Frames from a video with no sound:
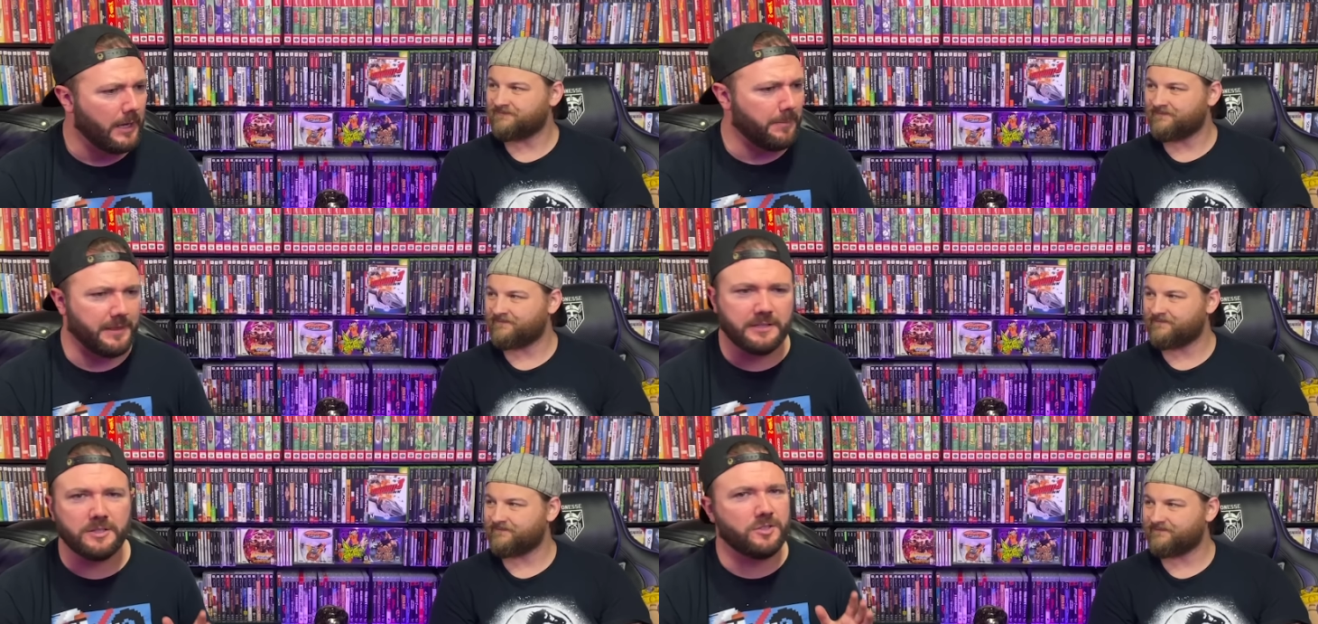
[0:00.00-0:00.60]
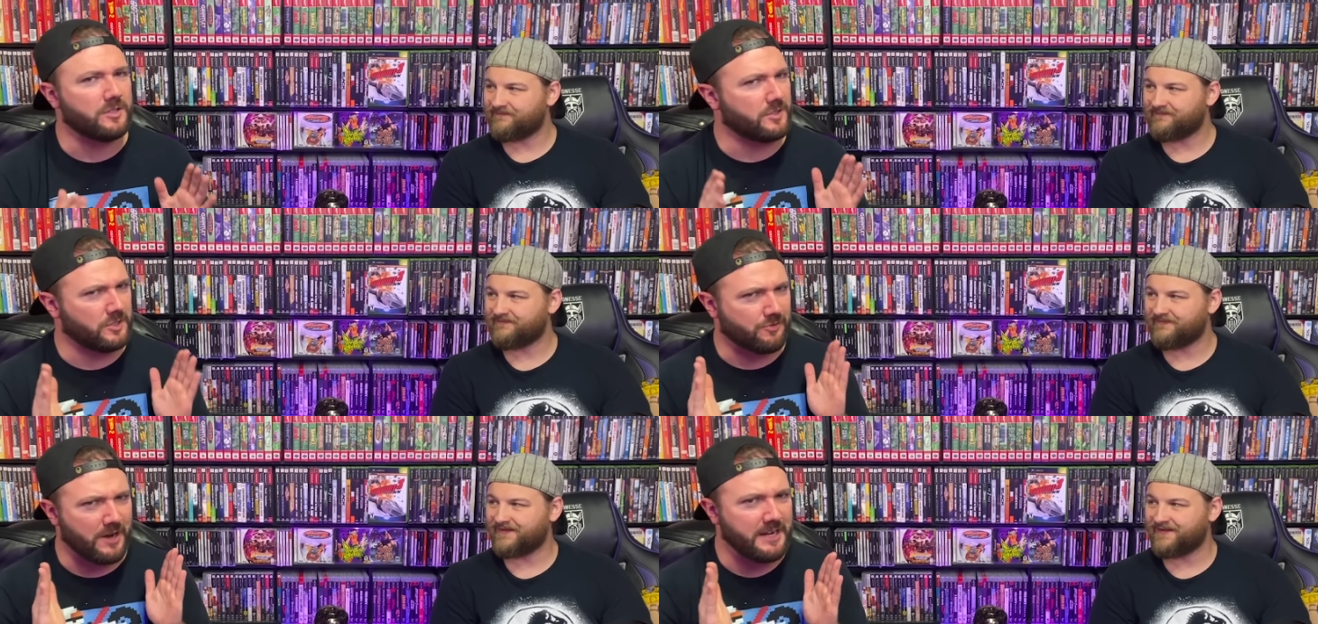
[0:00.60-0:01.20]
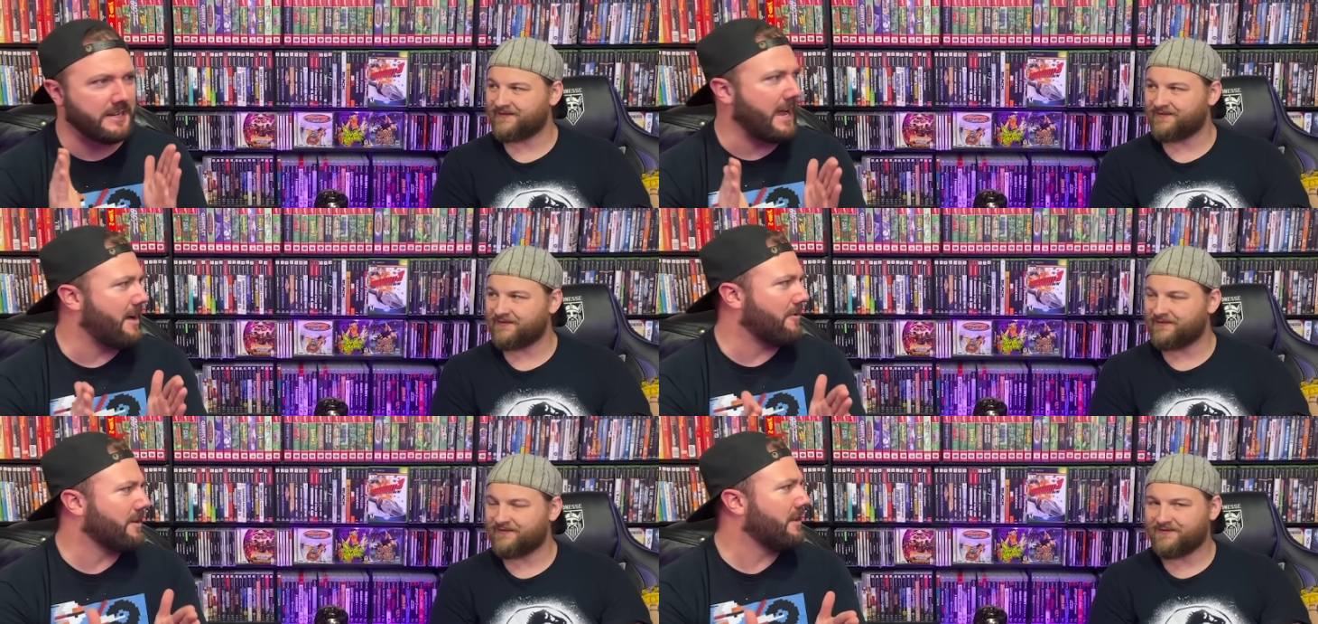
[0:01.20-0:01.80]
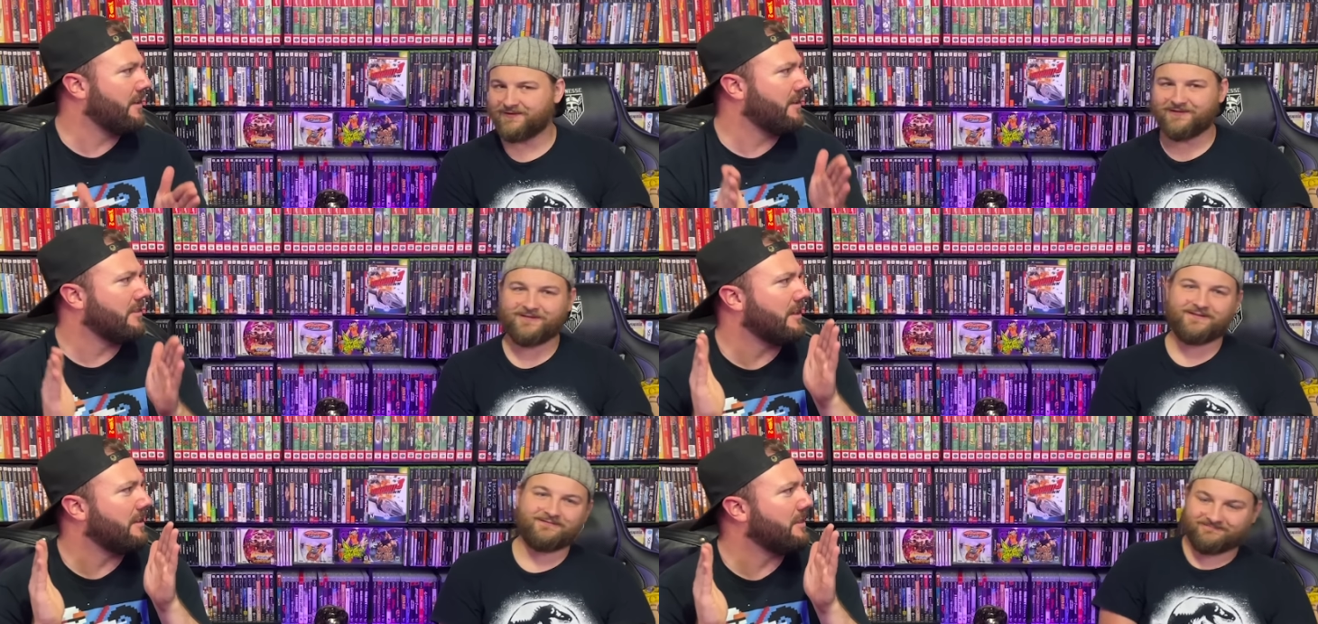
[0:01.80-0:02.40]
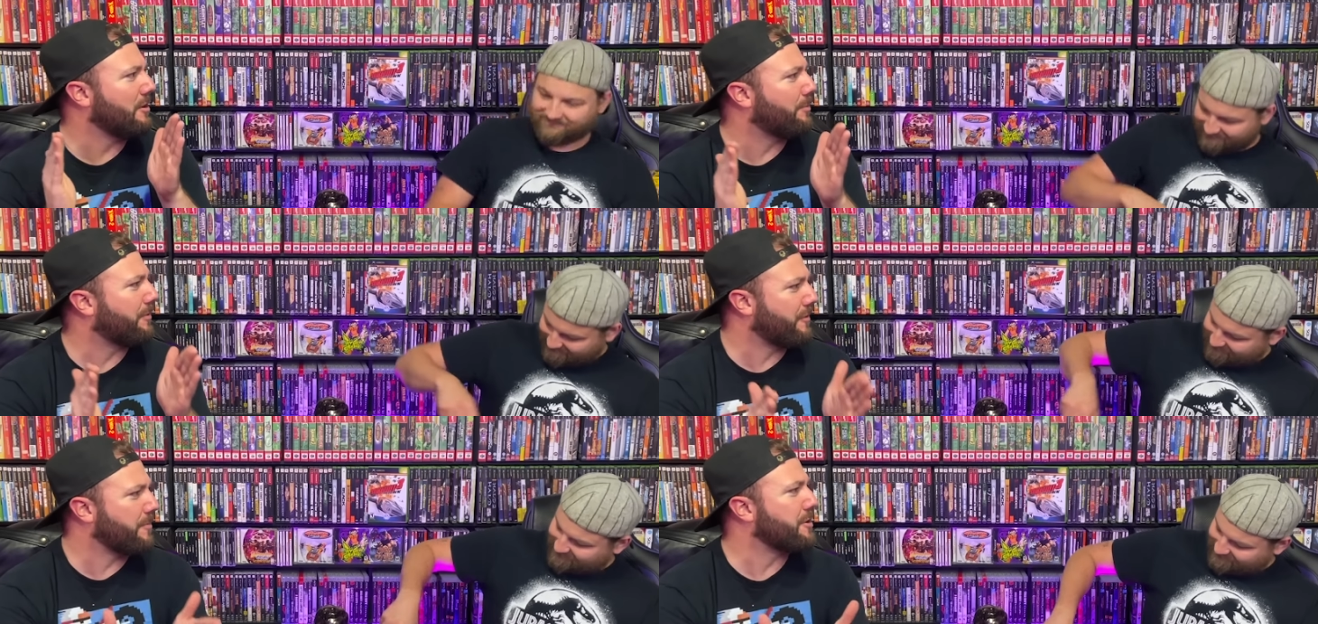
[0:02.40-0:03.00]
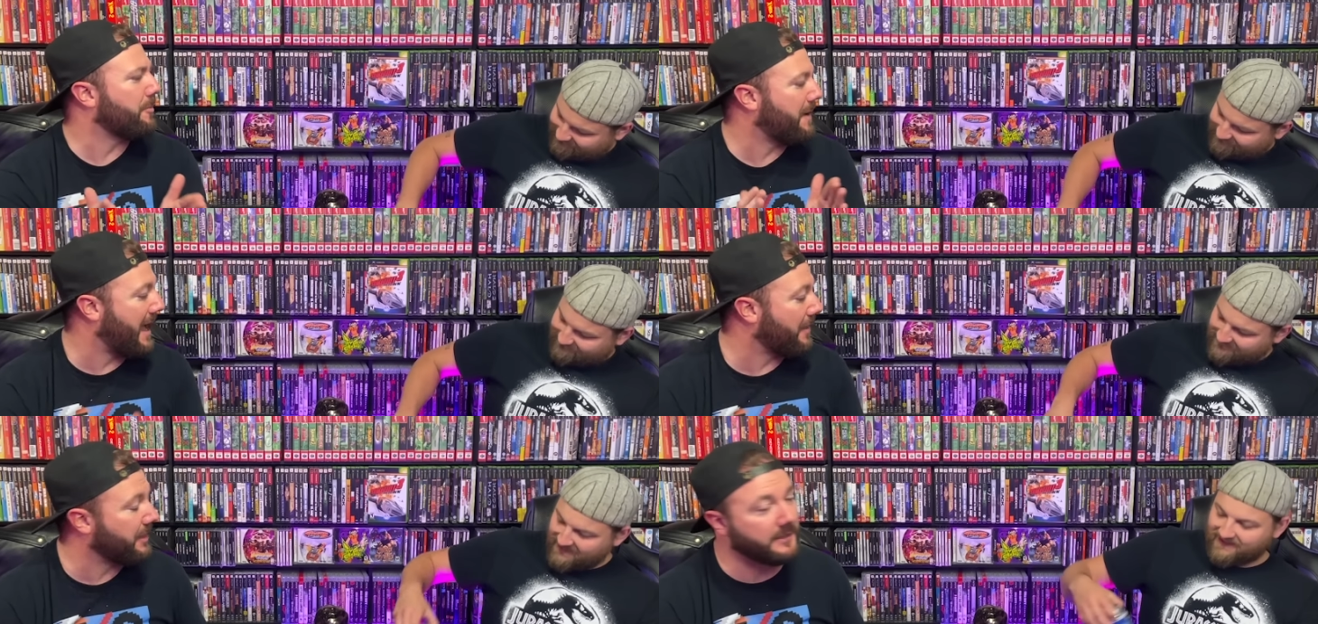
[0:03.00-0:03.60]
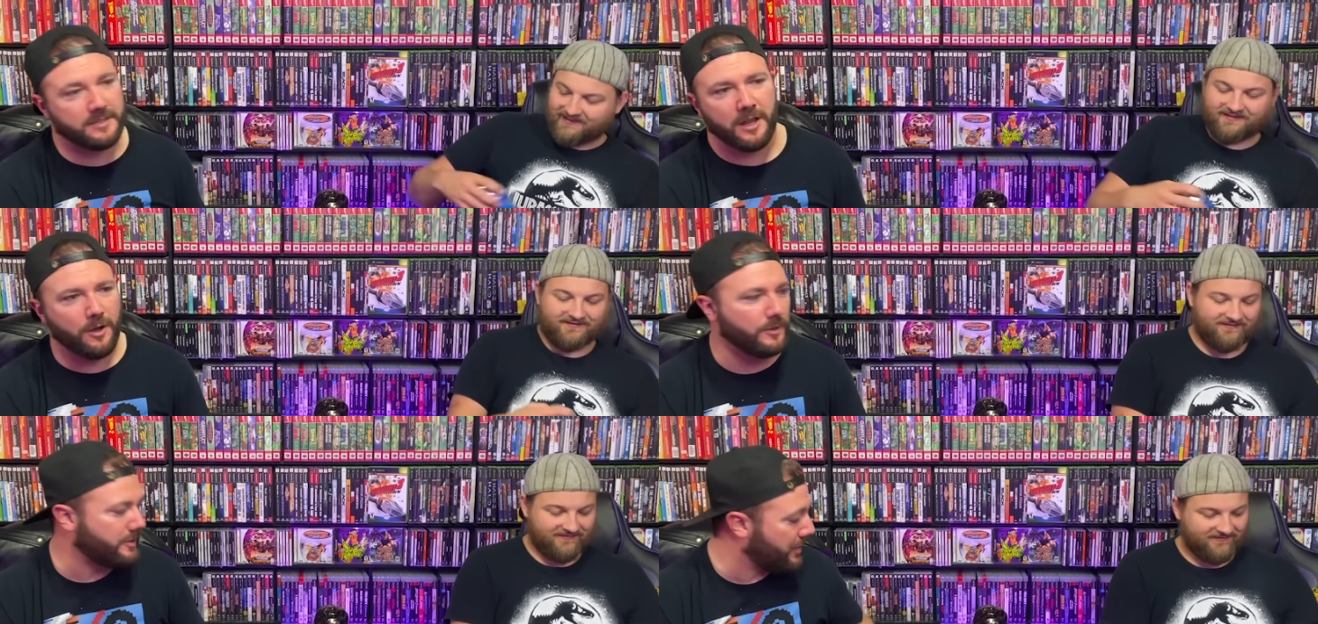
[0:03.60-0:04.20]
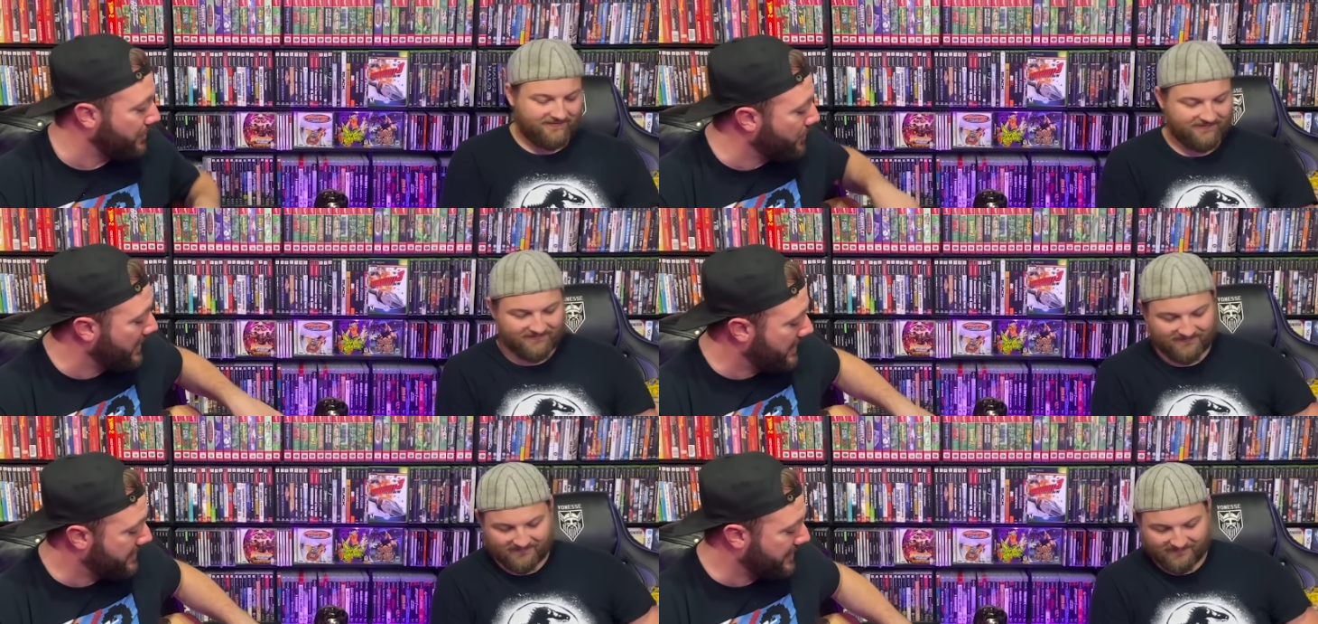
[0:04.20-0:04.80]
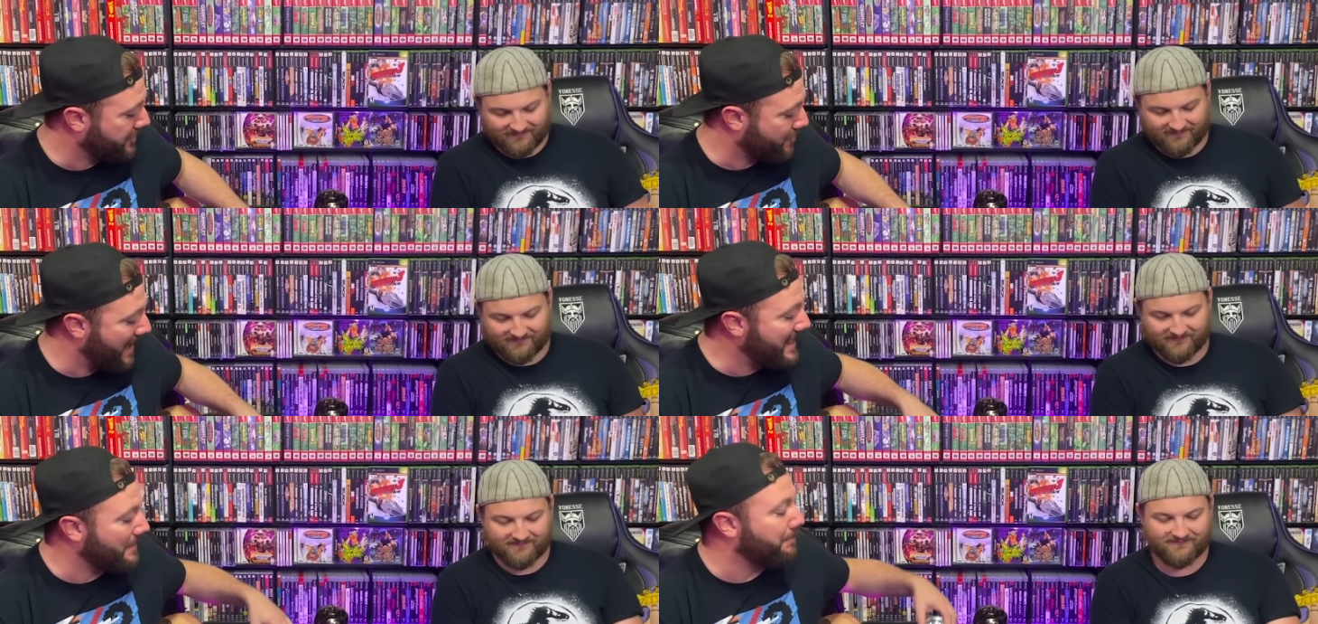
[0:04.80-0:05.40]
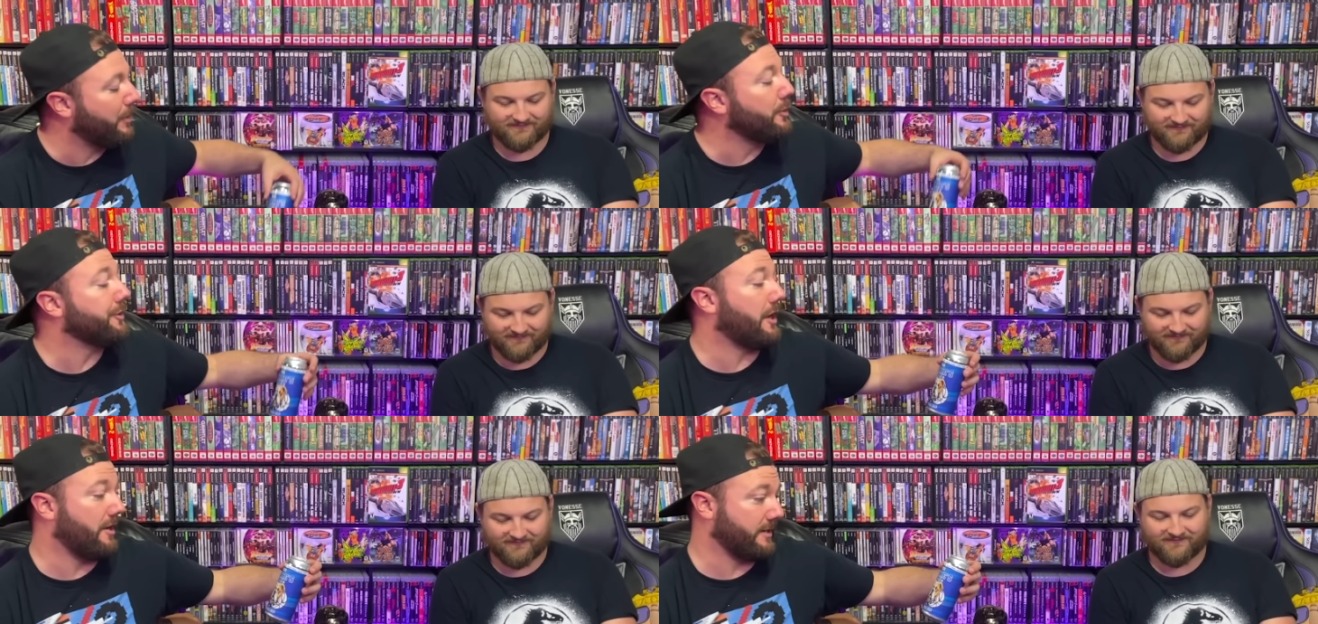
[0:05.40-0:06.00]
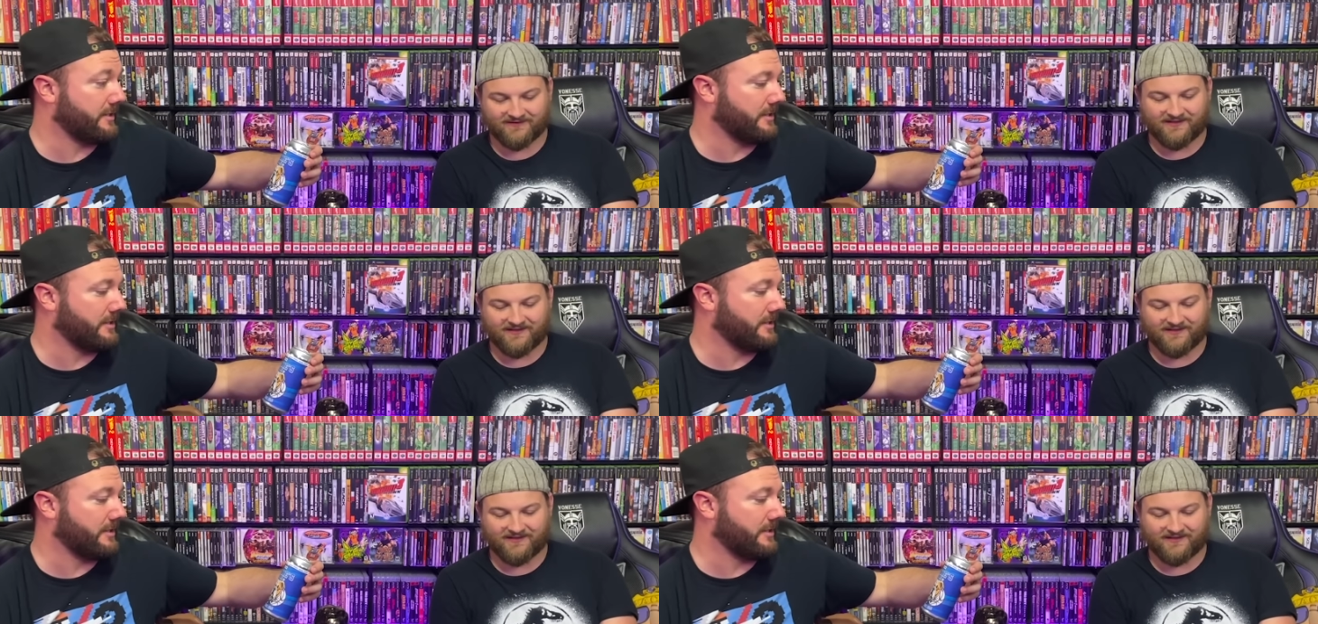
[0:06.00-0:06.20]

Speaker 1: This is just straight down the, the old proverbial path. It's an ode to the Drake Bulldogs.